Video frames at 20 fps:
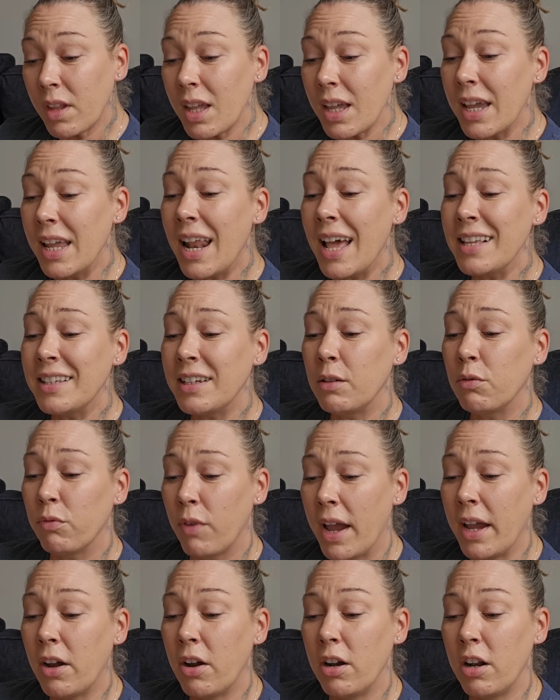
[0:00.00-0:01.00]
it has a
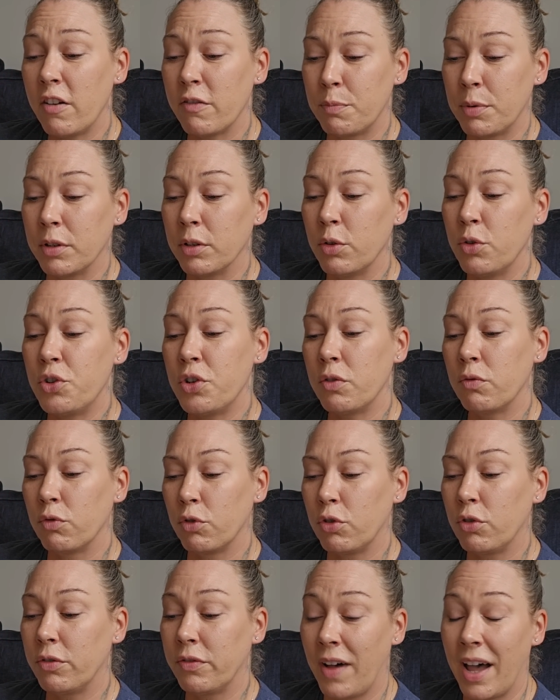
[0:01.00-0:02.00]
record of pollution
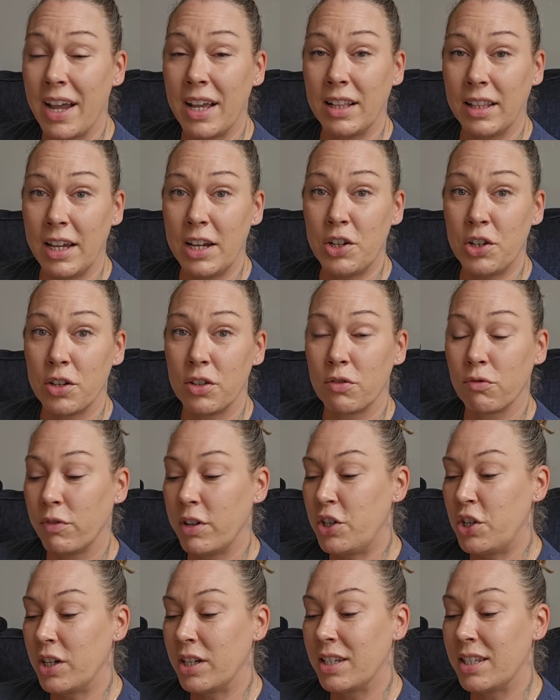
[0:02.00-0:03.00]
rule violations,
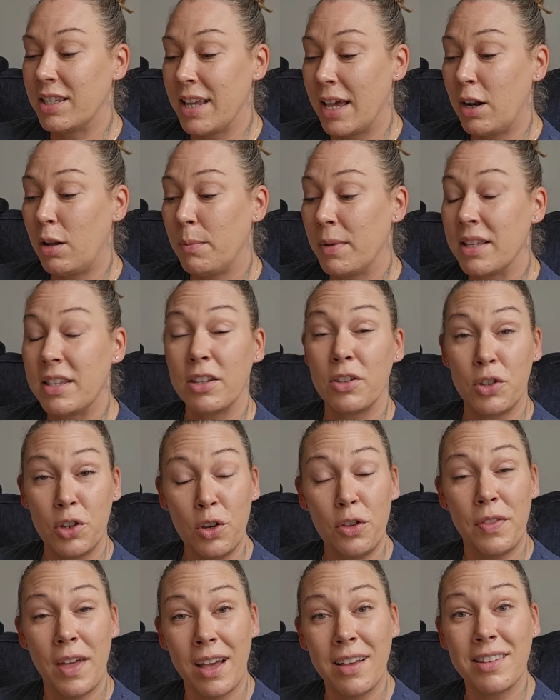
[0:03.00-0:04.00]
reaching settlements in
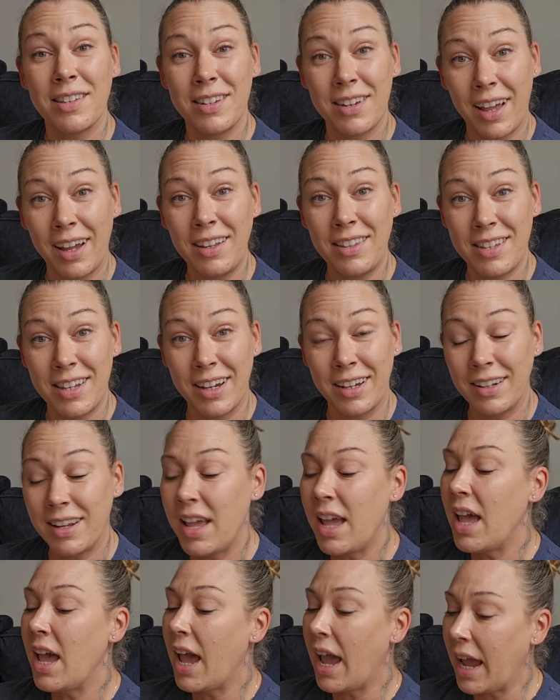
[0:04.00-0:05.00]
2019
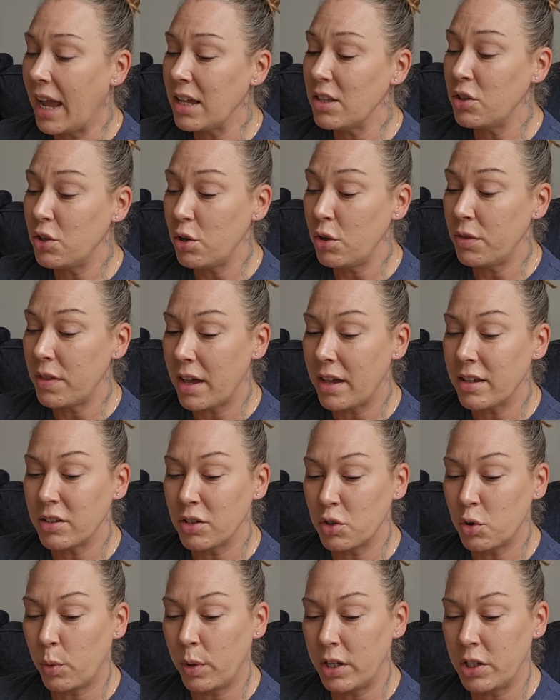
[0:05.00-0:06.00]
and
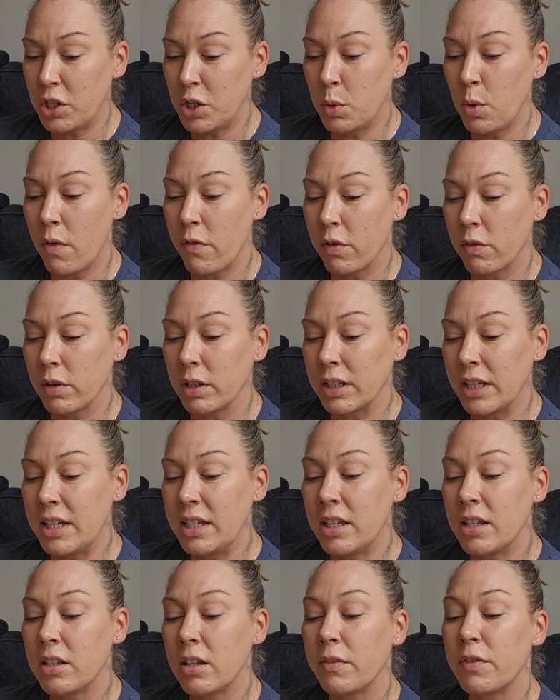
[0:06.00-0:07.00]
2022 over
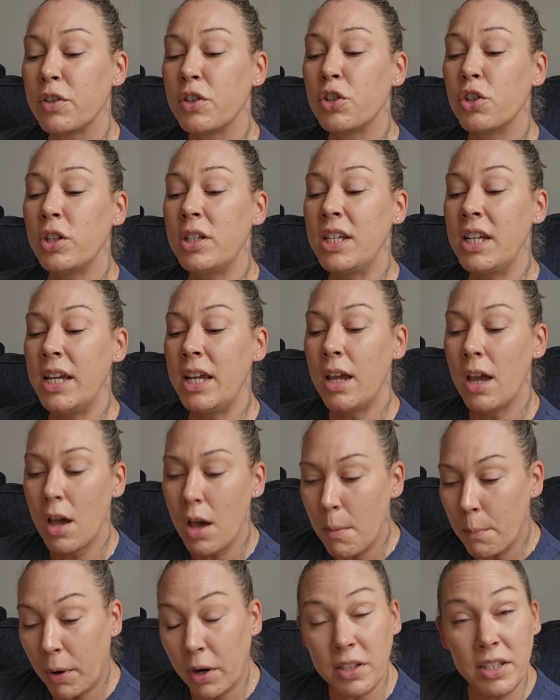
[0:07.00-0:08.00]
releases of sooty
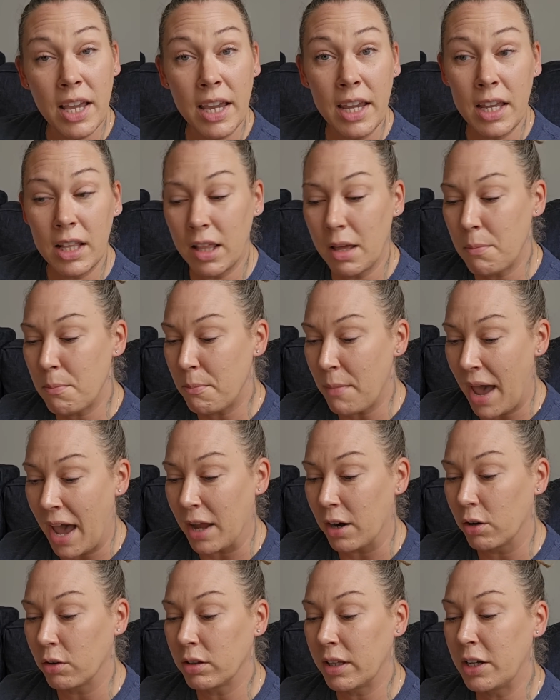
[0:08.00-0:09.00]
particulate
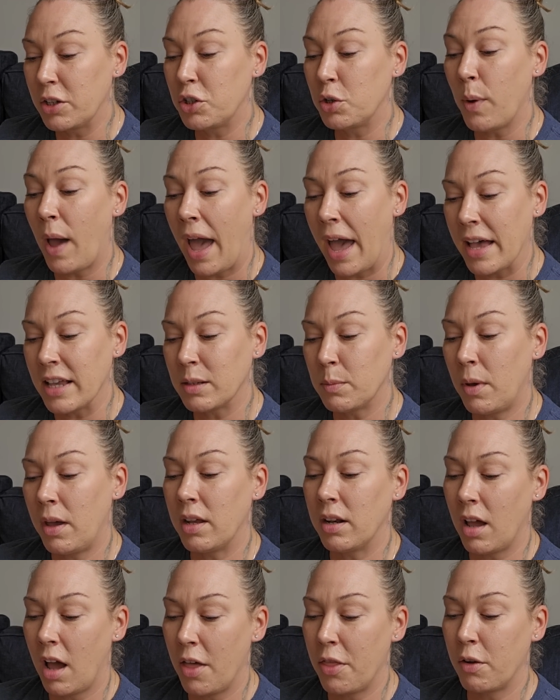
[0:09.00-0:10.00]
matter linked to asthma
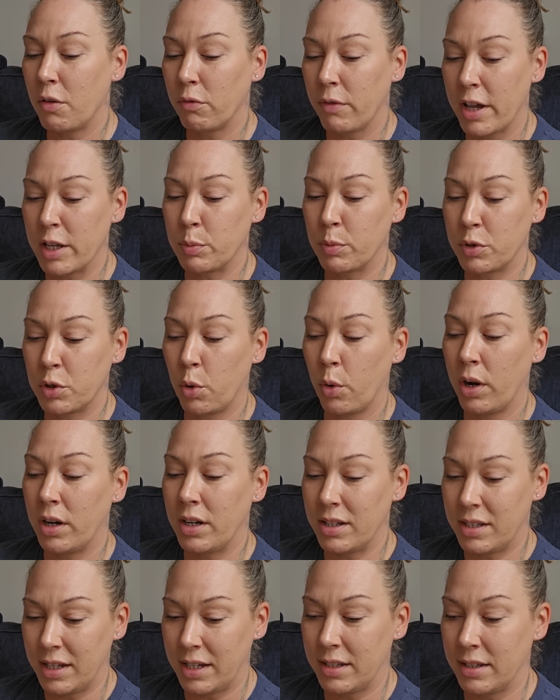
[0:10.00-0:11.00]
and other respiratory
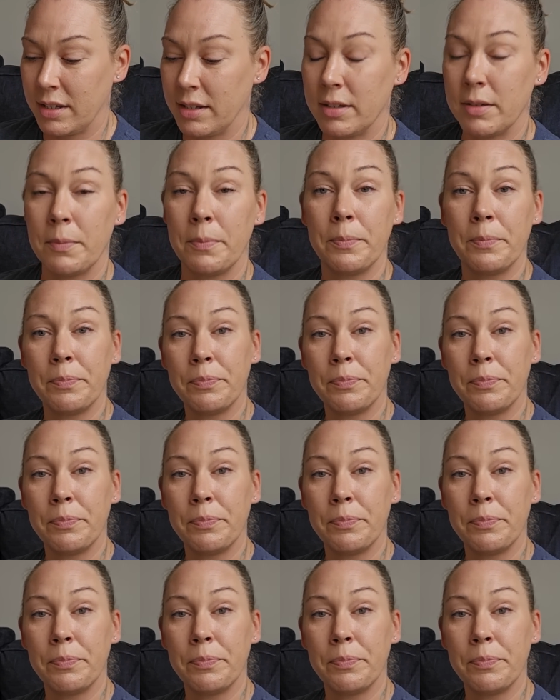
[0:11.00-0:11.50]
diseases.